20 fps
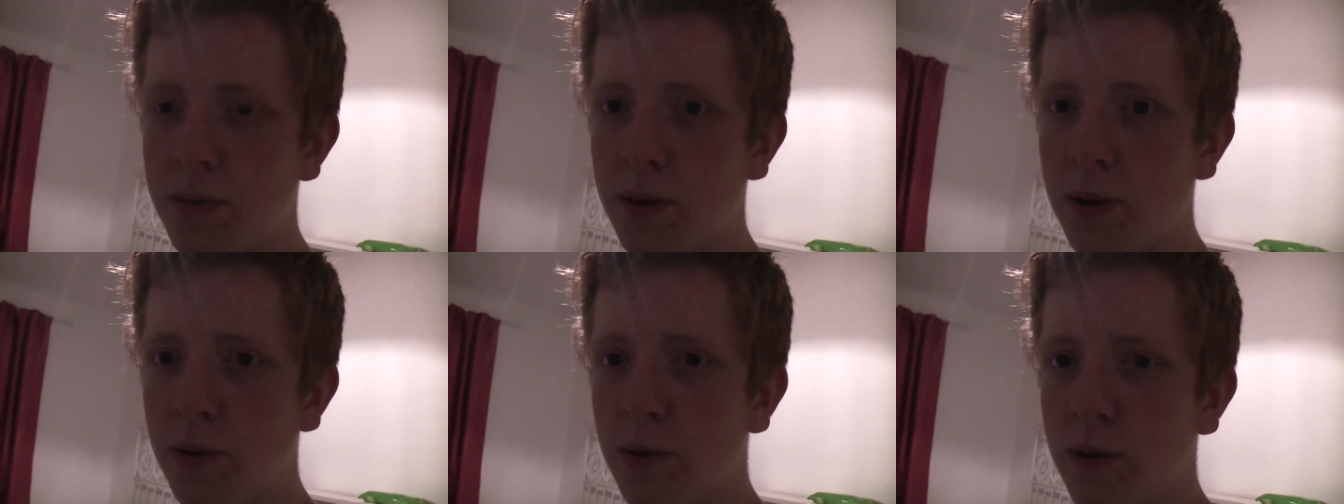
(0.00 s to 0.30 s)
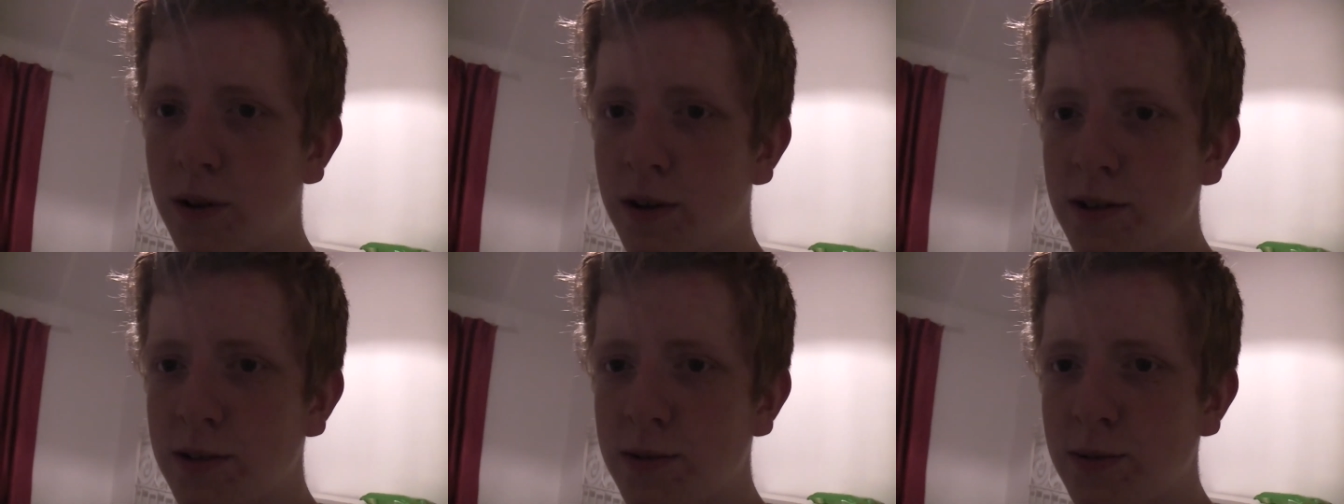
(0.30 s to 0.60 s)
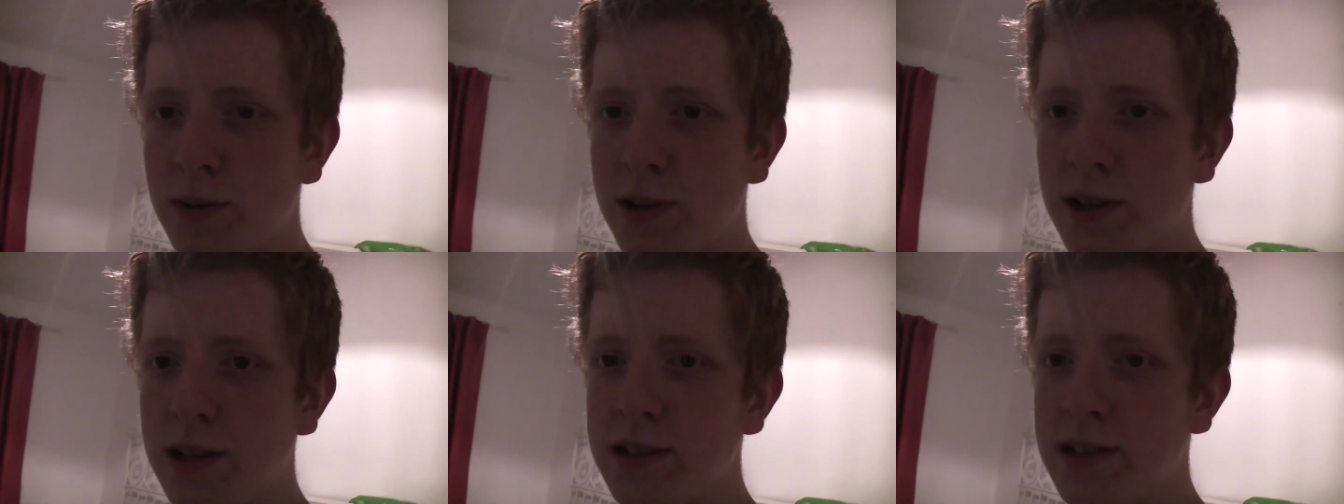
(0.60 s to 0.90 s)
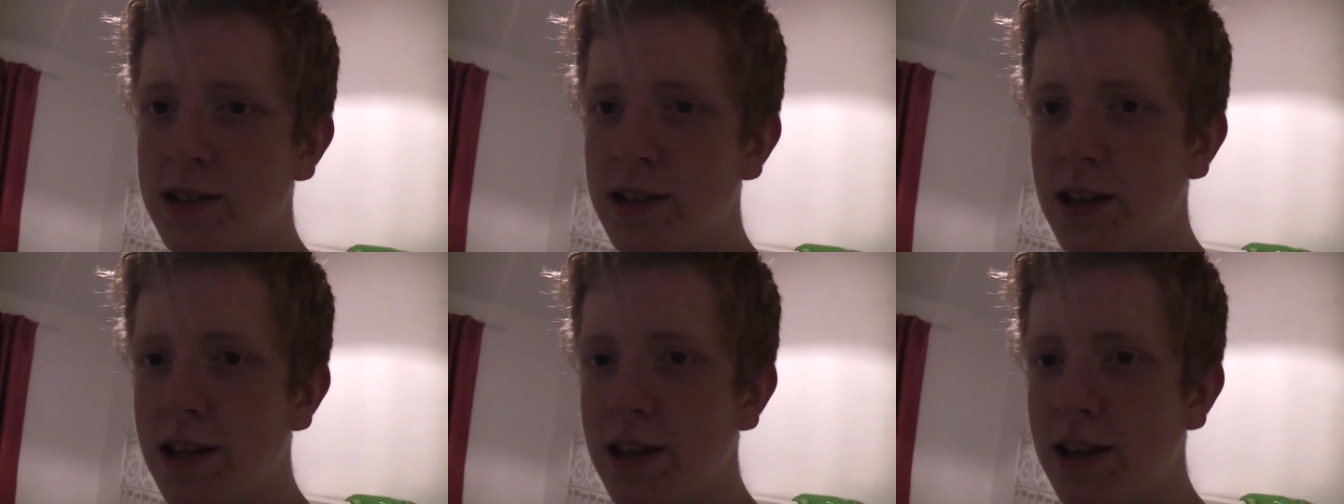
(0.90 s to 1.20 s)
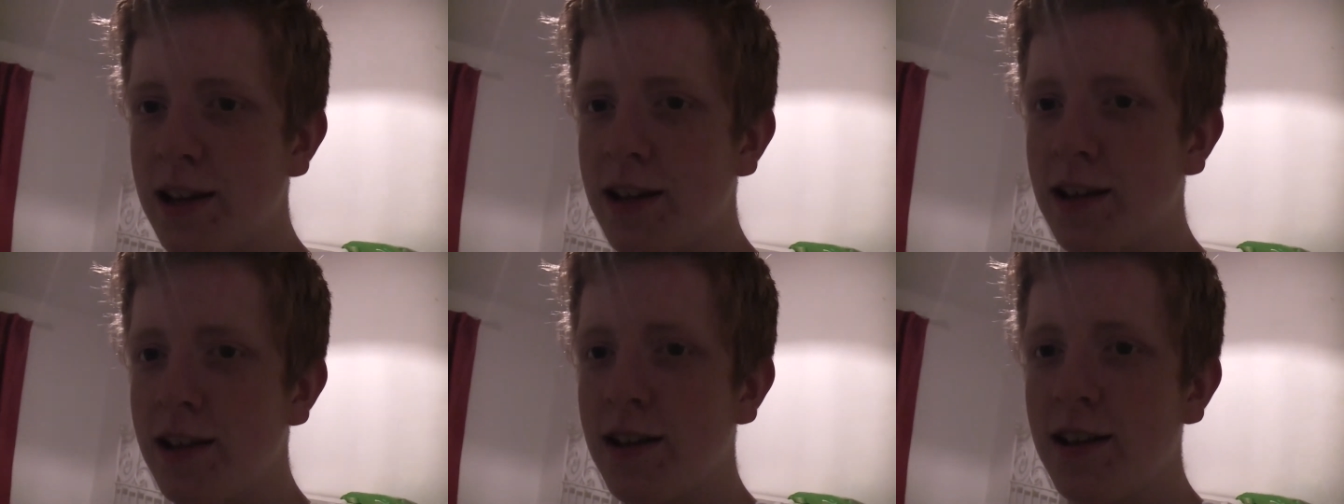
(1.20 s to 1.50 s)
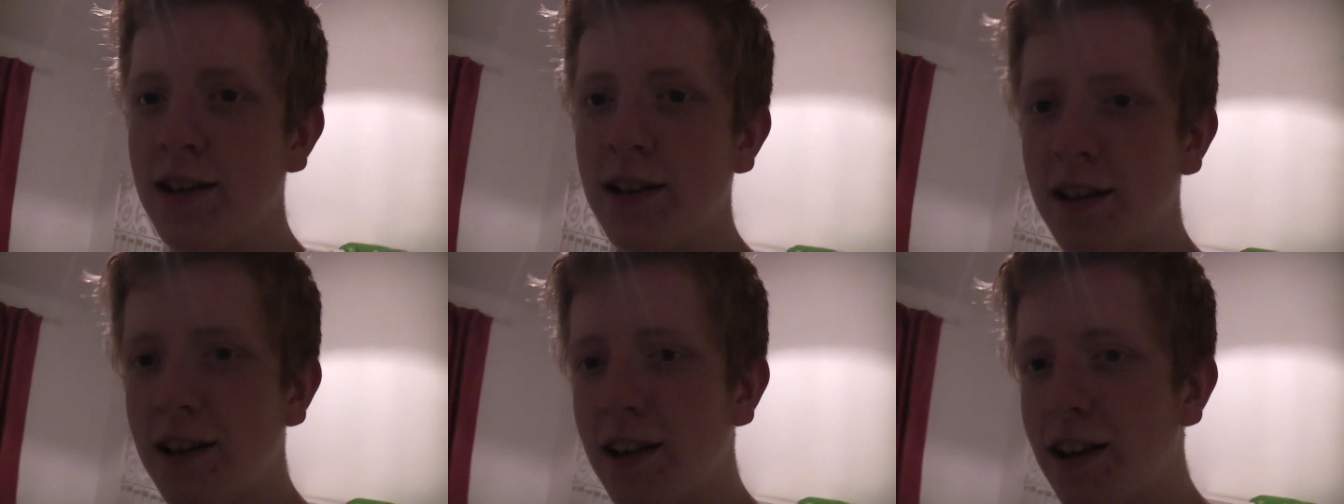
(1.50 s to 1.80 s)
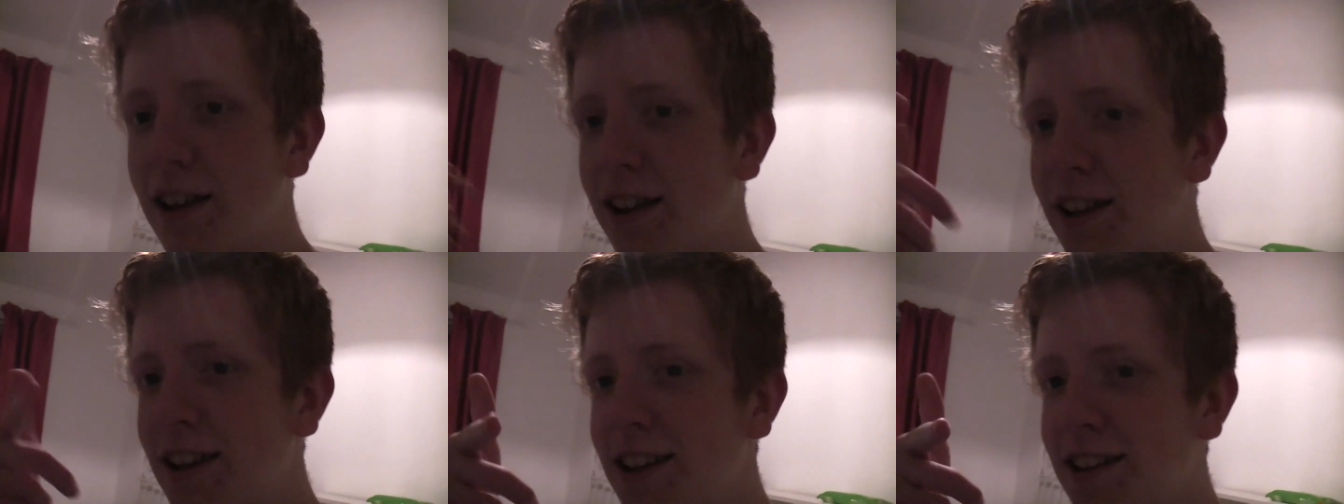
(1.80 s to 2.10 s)
big one is when I see
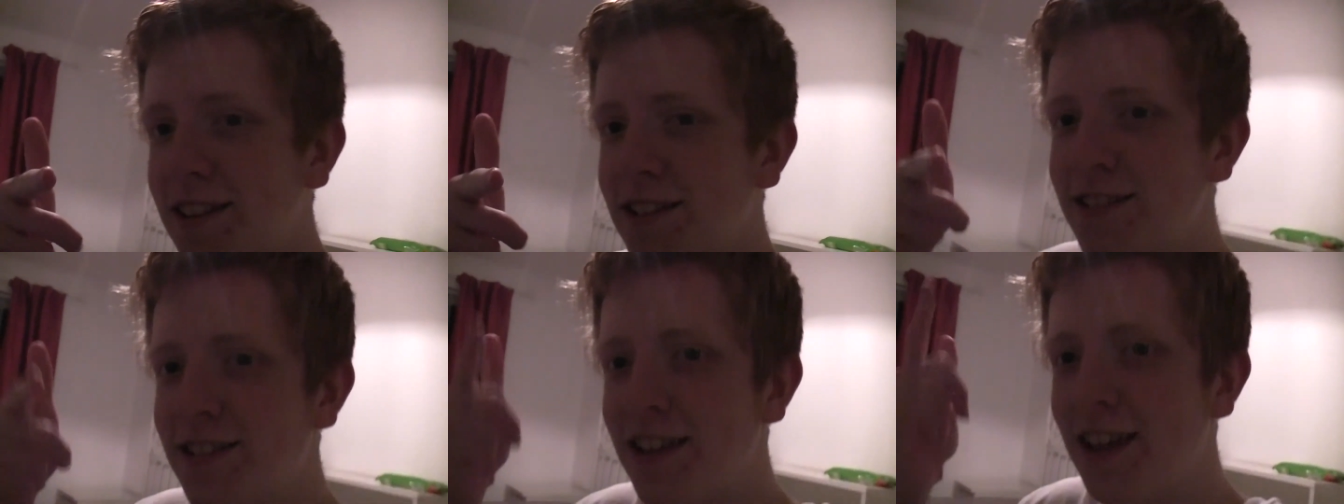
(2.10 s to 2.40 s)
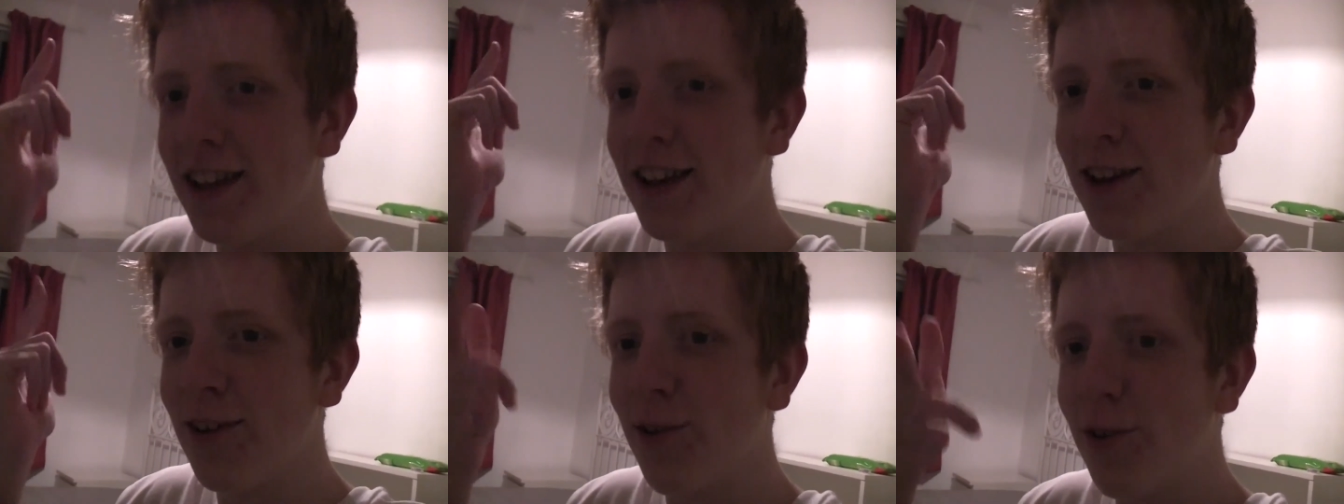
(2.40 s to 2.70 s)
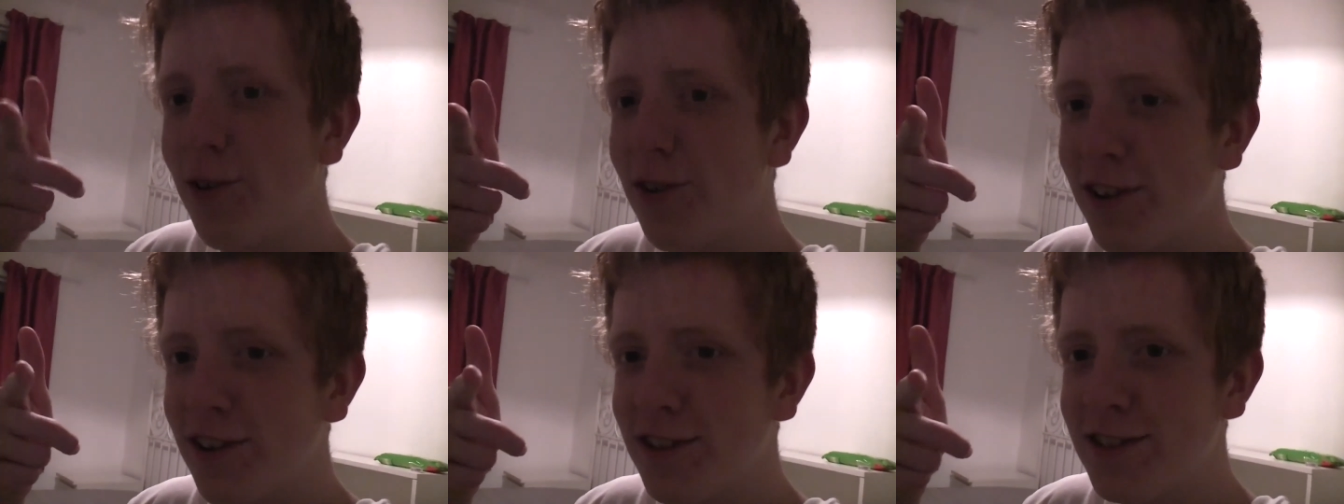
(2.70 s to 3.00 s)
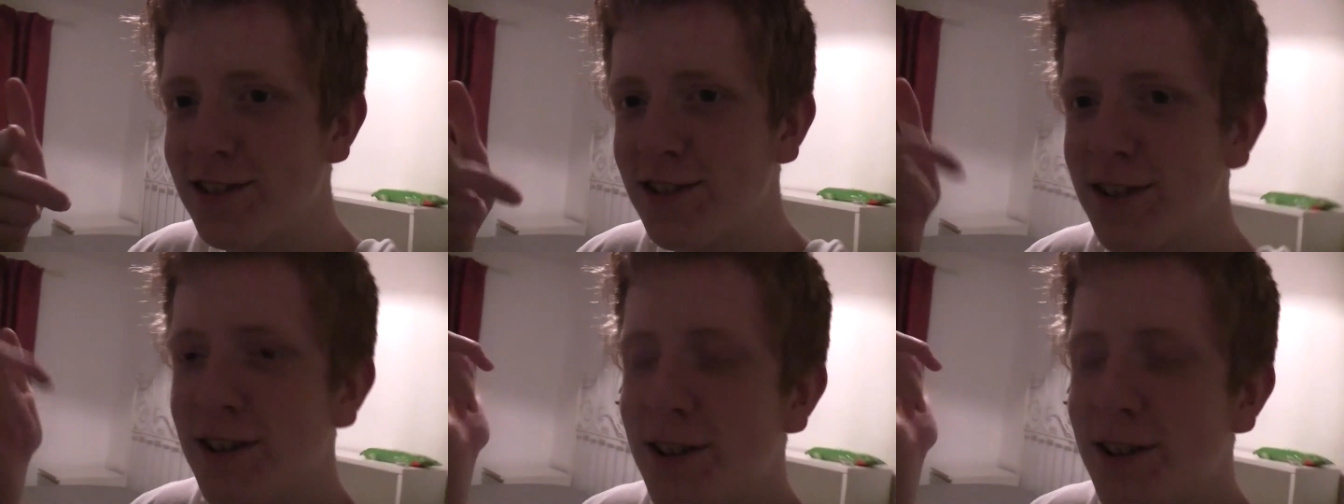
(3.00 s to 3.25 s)
Elise in August